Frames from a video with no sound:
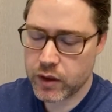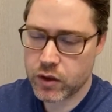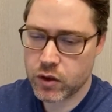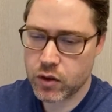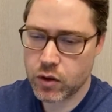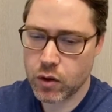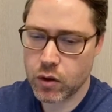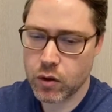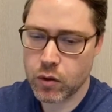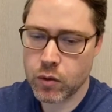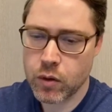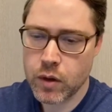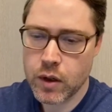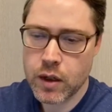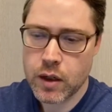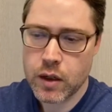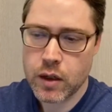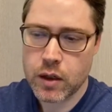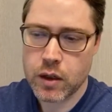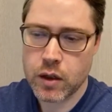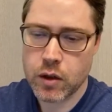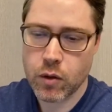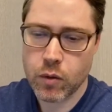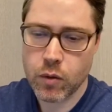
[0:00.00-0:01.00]
So,
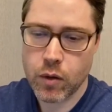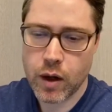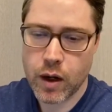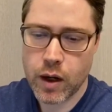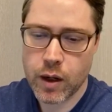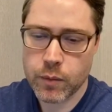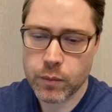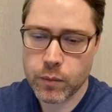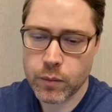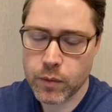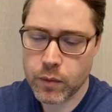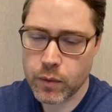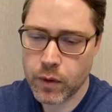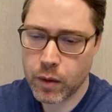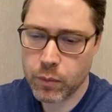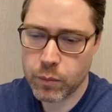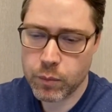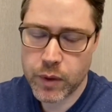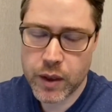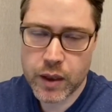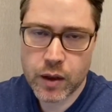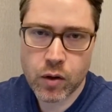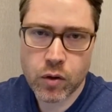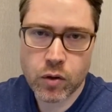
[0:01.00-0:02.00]
I'm
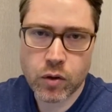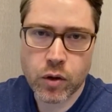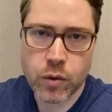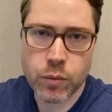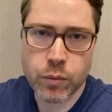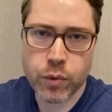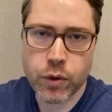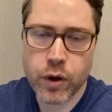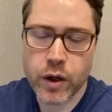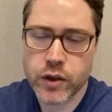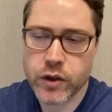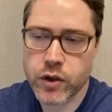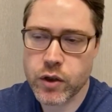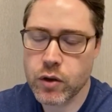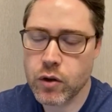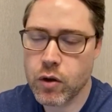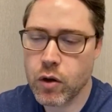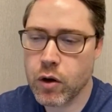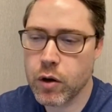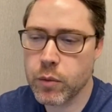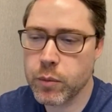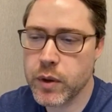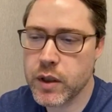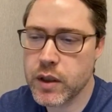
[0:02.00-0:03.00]
big on compression
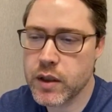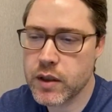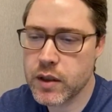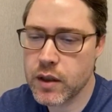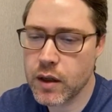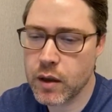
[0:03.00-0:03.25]
garments.